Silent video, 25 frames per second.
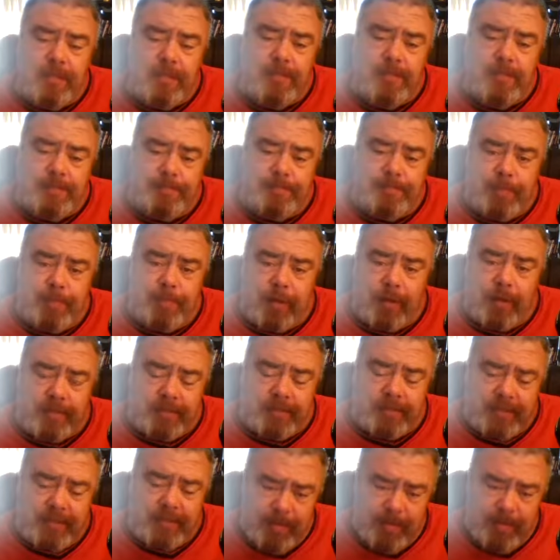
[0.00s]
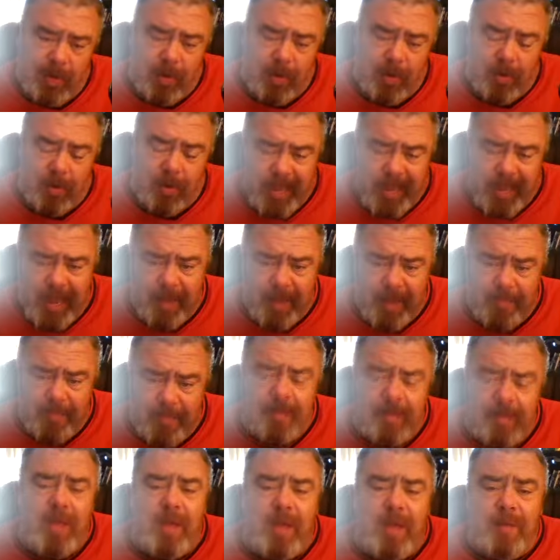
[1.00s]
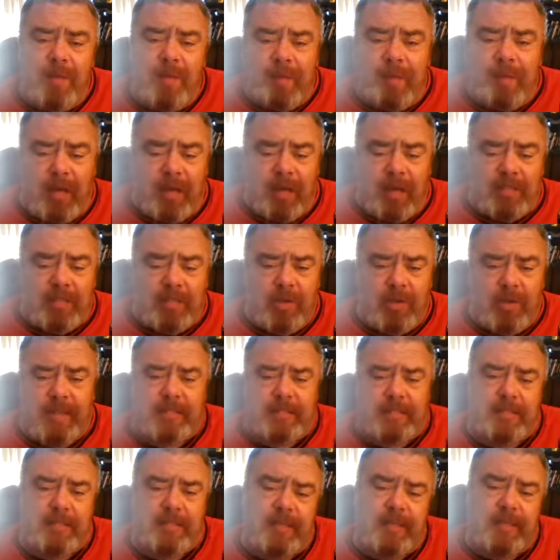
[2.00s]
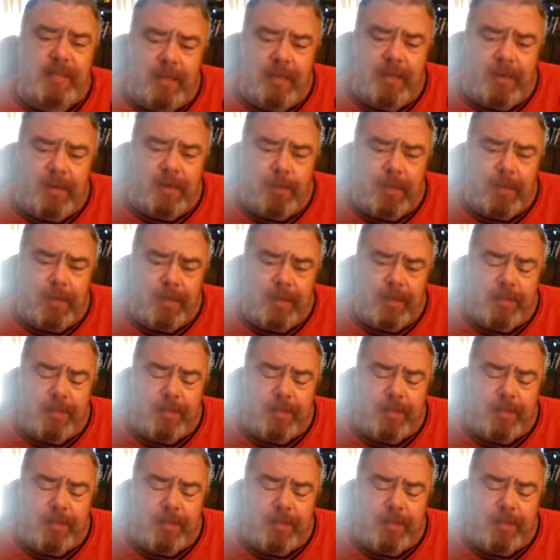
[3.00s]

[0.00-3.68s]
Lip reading: Baron Zemo and AIM, but he also has to deal with